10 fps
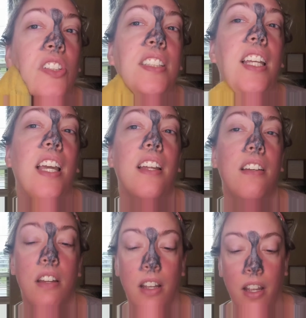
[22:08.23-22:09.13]

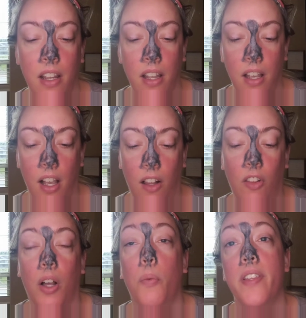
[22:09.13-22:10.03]
skin
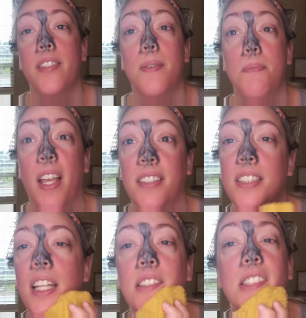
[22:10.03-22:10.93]
along with some dead
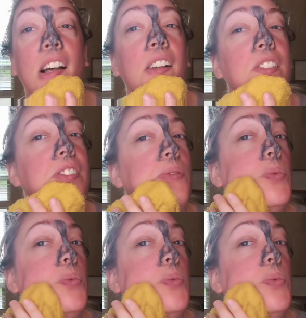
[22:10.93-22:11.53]
skin cells.